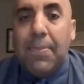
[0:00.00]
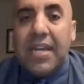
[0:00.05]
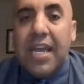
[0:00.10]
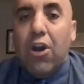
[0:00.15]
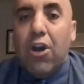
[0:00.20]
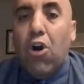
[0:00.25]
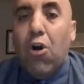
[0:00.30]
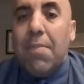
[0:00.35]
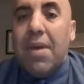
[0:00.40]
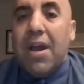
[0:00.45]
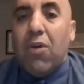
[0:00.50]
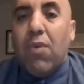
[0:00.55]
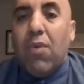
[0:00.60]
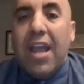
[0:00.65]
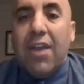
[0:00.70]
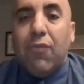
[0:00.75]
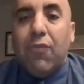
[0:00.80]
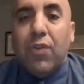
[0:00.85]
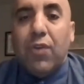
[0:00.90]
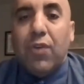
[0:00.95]
I hoped my
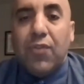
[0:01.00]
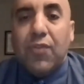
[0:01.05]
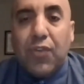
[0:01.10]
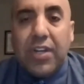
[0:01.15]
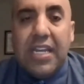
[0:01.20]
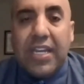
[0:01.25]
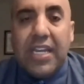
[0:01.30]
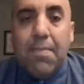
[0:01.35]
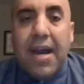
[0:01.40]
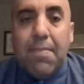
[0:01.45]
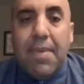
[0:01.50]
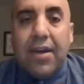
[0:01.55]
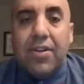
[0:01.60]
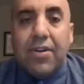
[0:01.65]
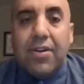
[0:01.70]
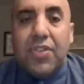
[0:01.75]
wife would forget about it,